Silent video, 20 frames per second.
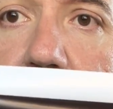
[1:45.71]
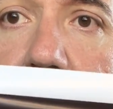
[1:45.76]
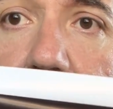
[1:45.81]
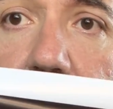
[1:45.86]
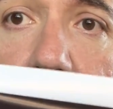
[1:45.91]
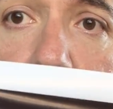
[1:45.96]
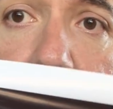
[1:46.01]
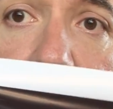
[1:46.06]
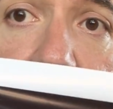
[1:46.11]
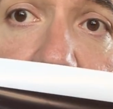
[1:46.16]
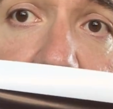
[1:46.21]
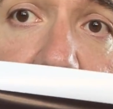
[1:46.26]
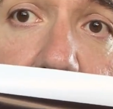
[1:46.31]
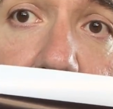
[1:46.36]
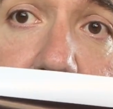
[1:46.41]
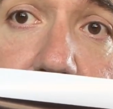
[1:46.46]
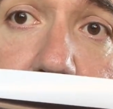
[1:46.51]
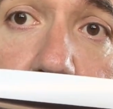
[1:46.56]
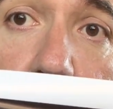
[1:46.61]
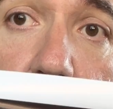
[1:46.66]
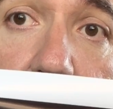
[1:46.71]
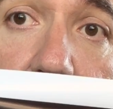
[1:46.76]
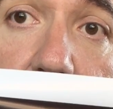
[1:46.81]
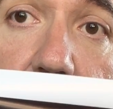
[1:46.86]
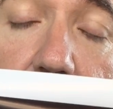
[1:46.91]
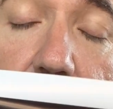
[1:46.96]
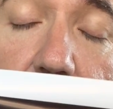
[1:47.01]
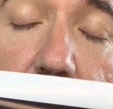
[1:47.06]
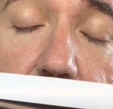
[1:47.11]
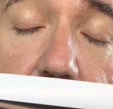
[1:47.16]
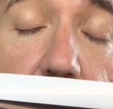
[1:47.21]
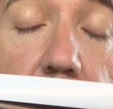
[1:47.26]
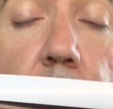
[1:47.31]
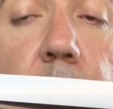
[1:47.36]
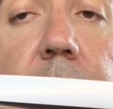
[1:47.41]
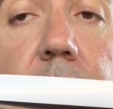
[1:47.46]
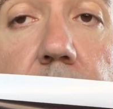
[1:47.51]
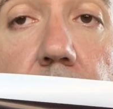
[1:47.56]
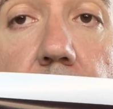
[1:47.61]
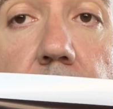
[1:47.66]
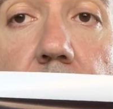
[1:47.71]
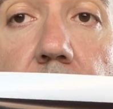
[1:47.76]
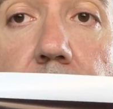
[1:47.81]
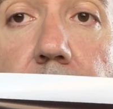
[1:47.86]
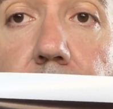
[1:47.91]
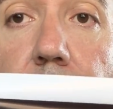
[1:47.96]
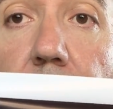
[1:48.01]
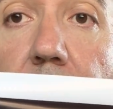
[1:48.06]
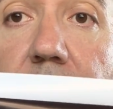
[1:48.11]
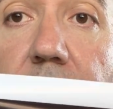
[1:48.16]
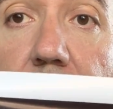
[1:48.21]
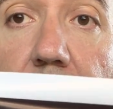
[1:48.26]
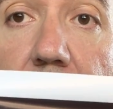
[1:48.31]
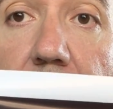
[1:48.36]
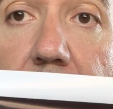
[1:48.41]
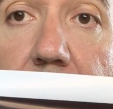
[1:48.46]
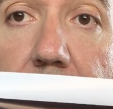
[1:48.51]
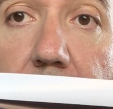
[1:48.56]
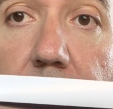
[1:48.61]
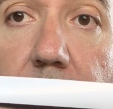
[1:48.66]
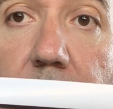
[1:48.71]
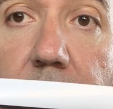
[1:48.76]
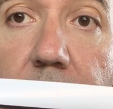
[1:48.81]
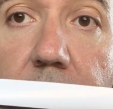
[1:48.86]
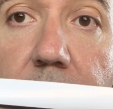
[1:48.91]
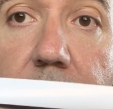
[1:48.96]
is my scaphoid, the original break that I had.